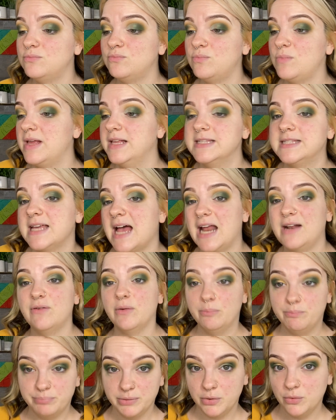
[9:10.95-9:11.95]
inside of a
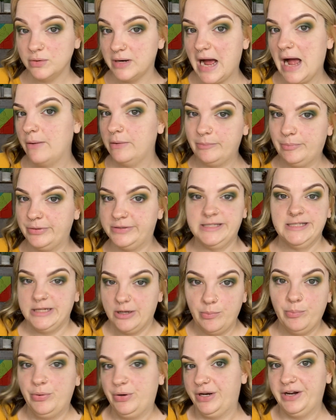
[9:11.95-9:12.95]
boot, I would still
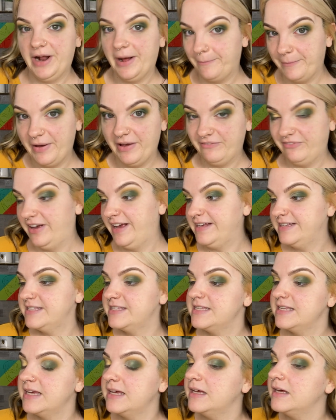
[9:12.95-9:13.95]
put it on my face.